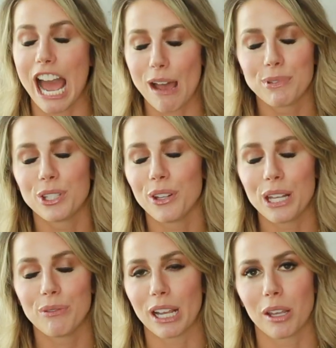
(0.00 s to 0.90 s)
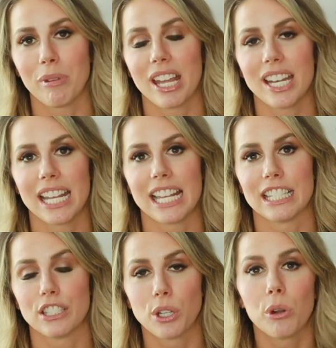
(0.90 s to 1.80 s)
absolutely recommend as
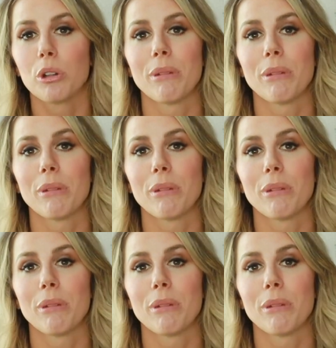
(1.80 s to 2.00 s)
a total